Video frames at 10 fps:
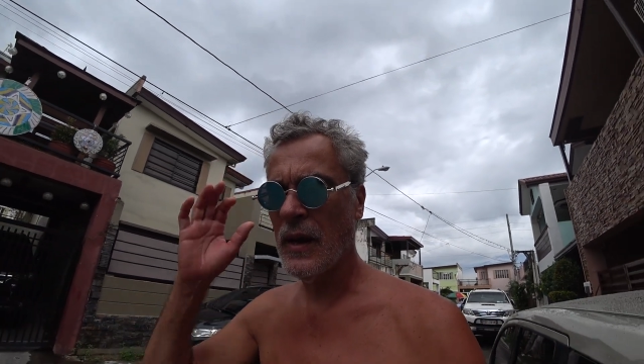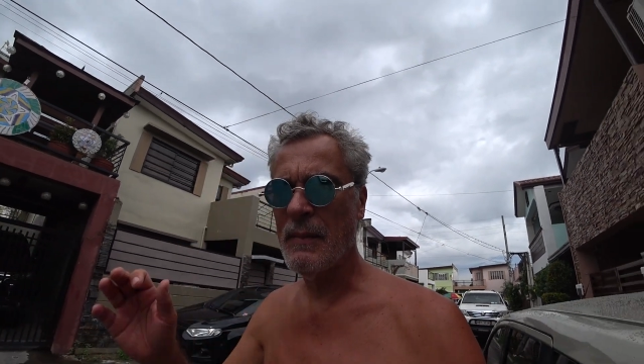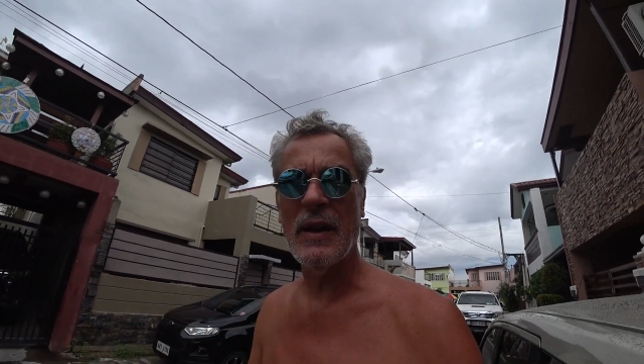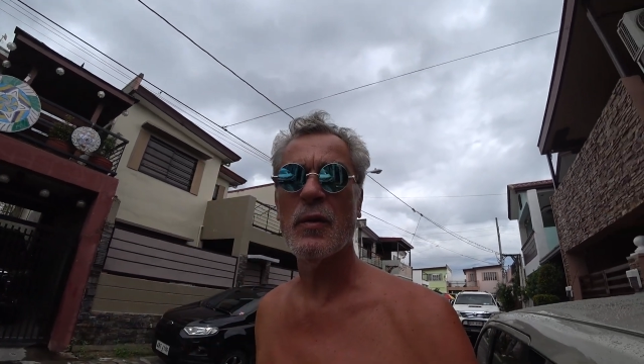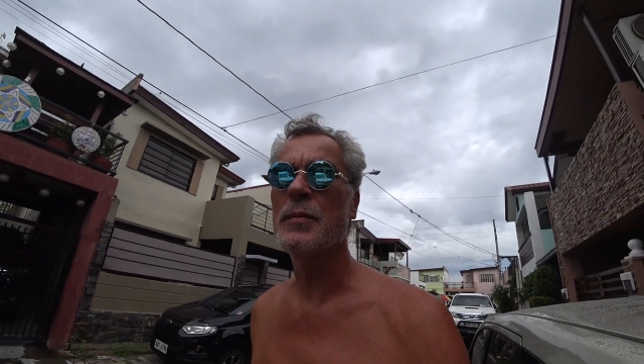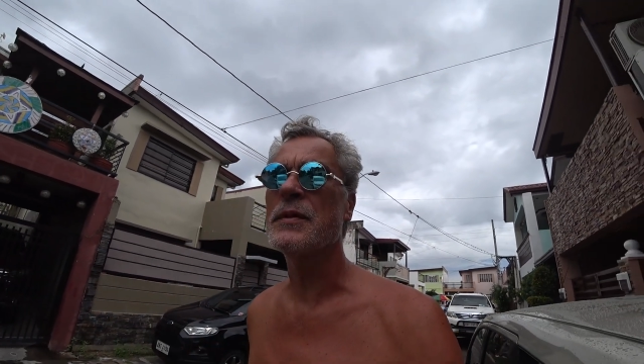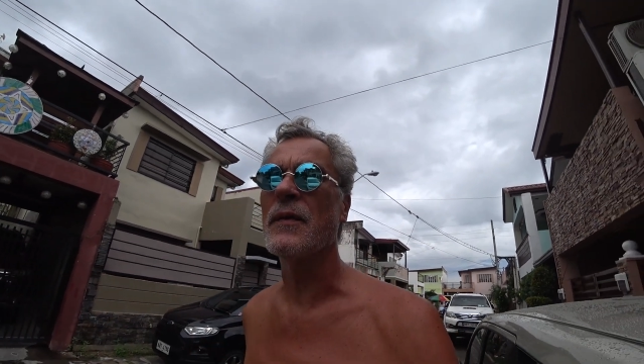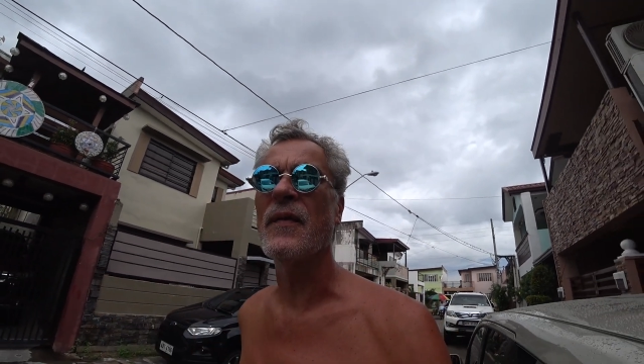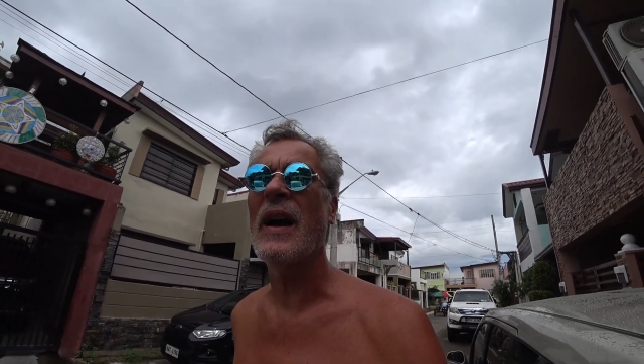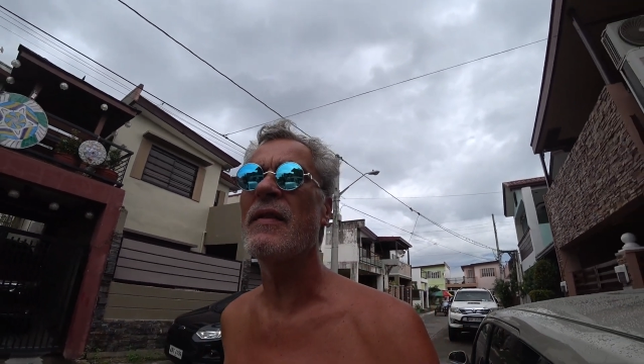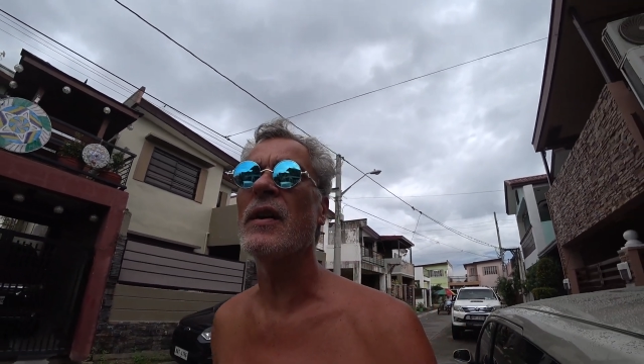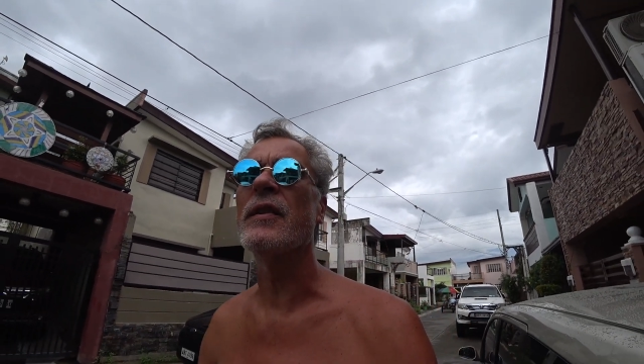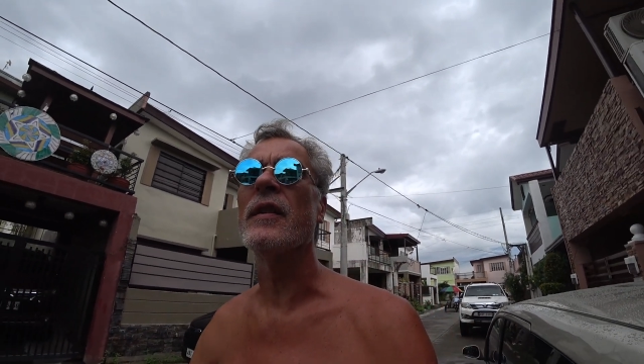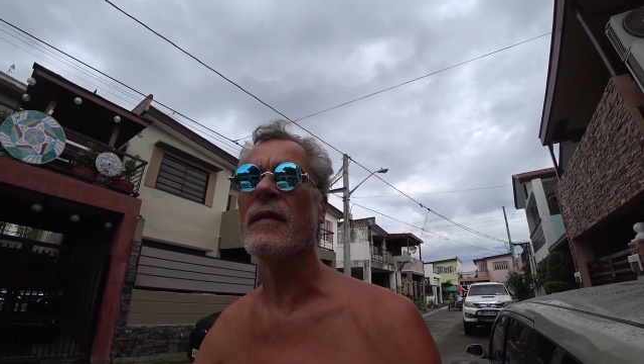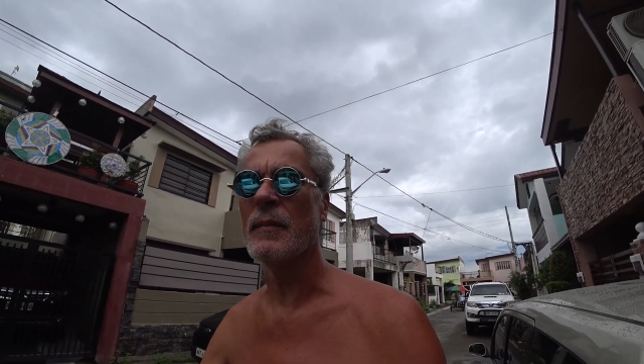I mean, groups of
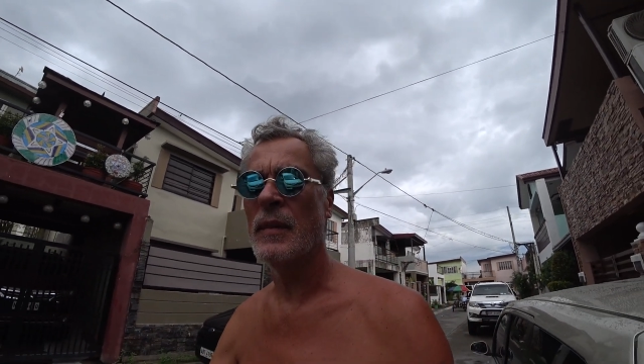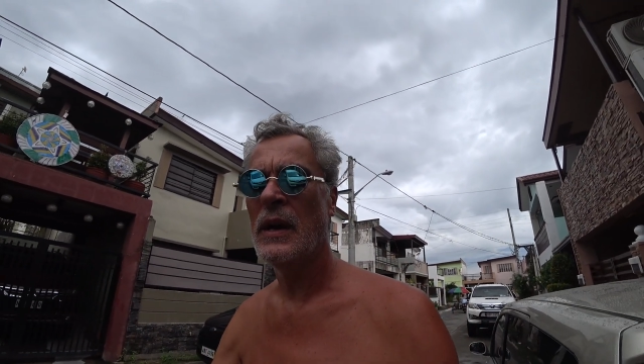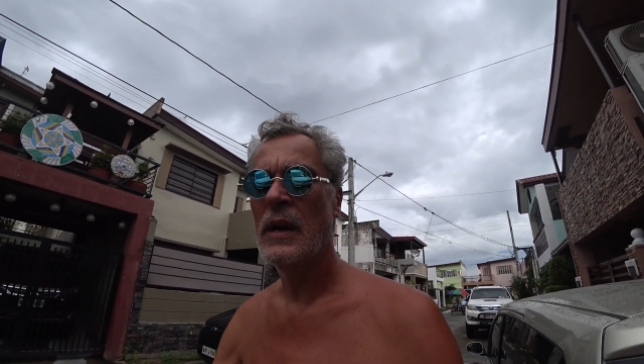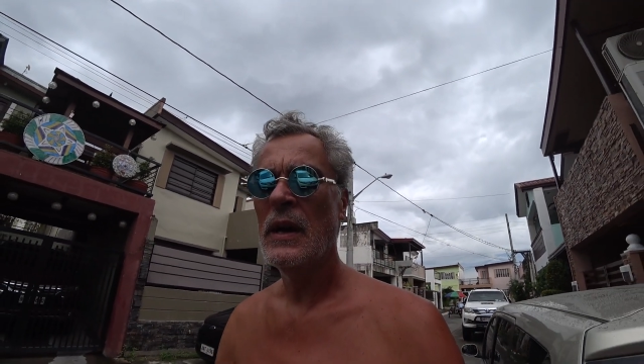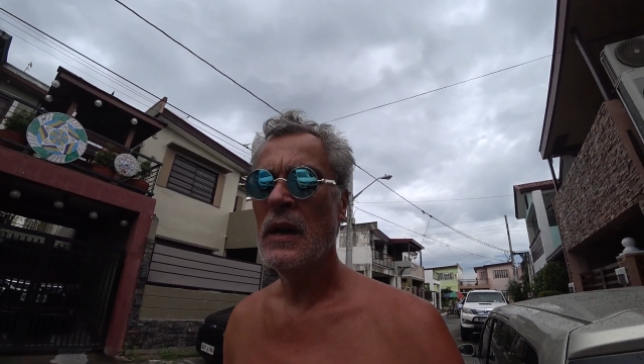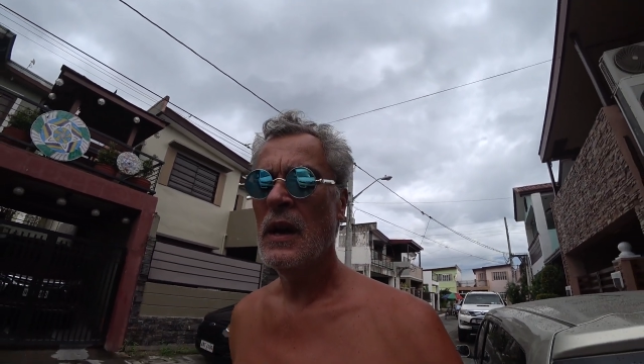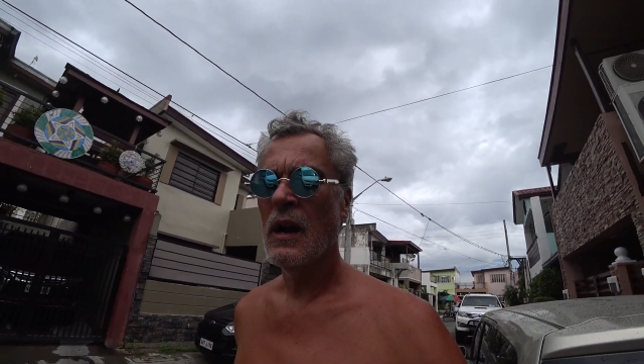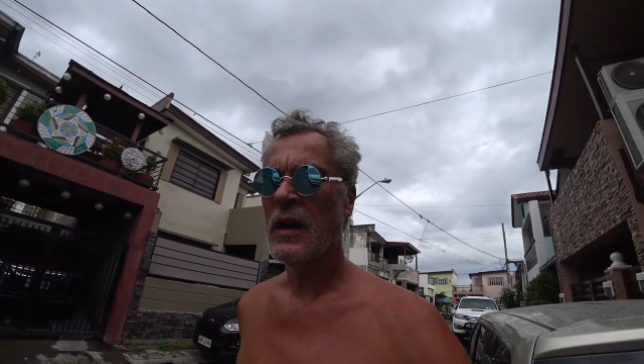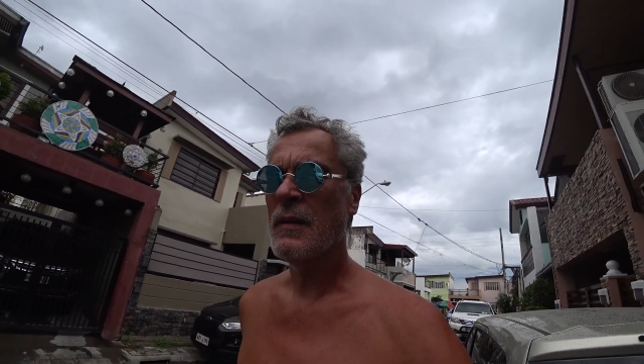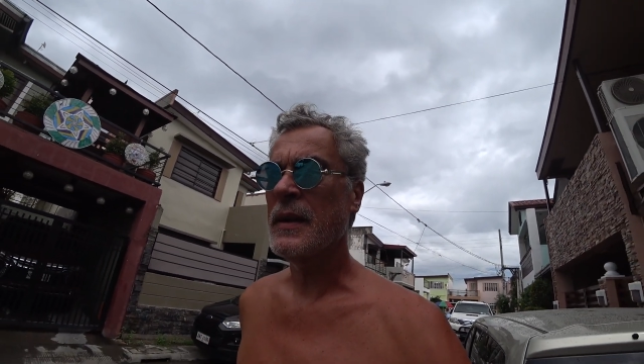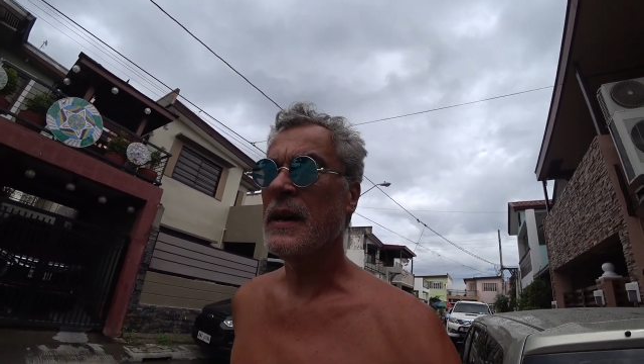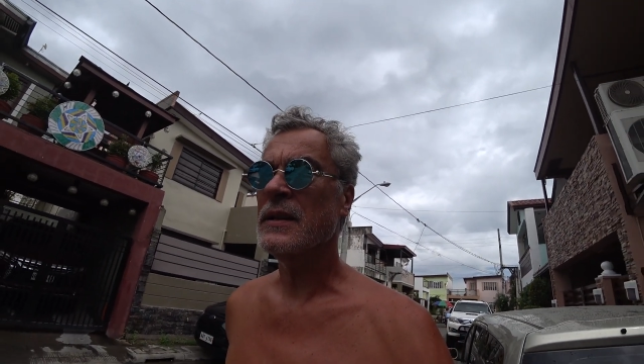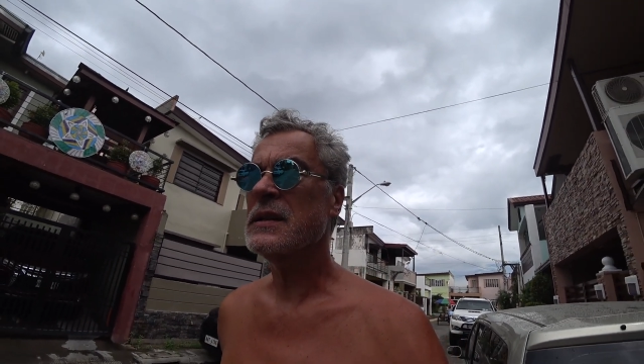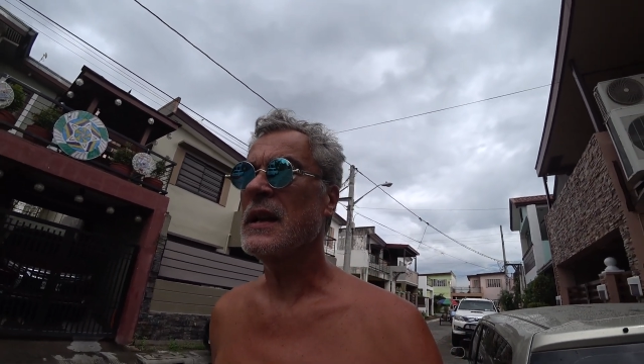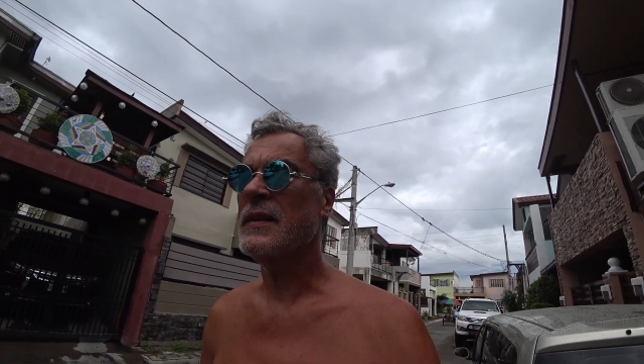500 of them are coming out and
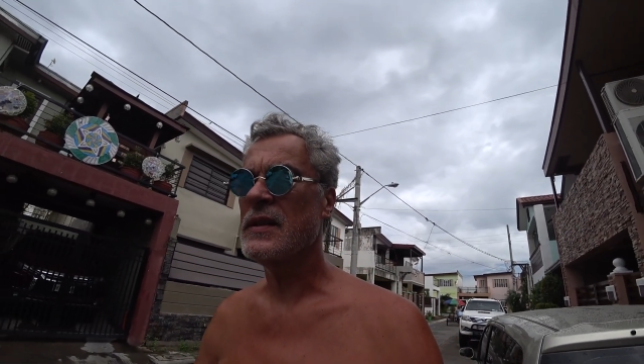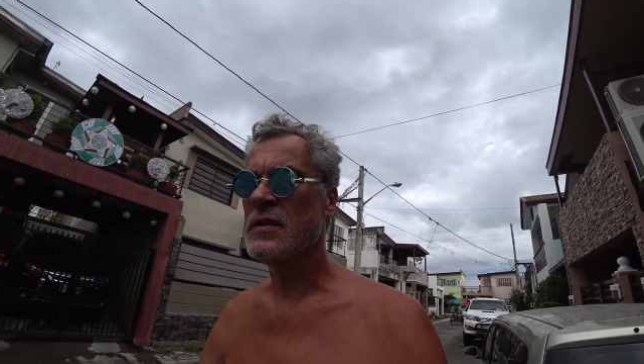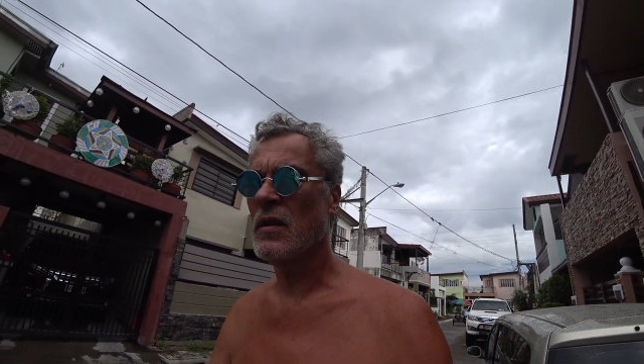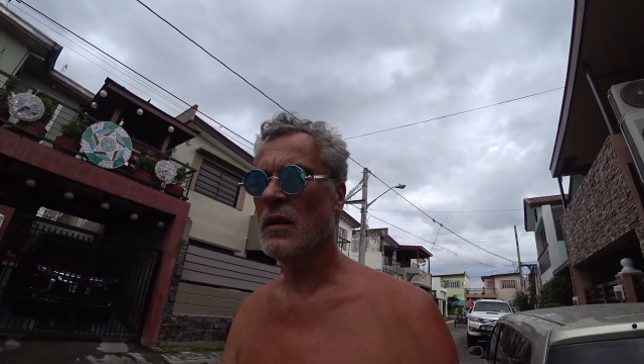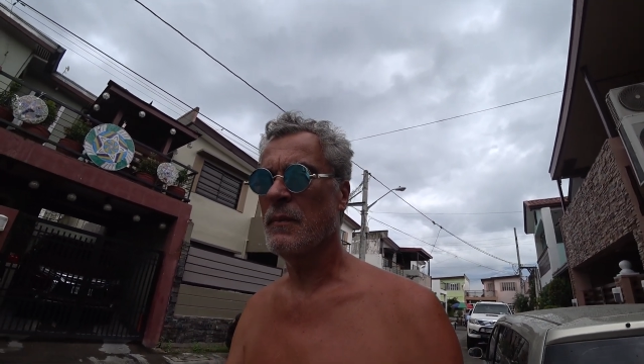saying this is all a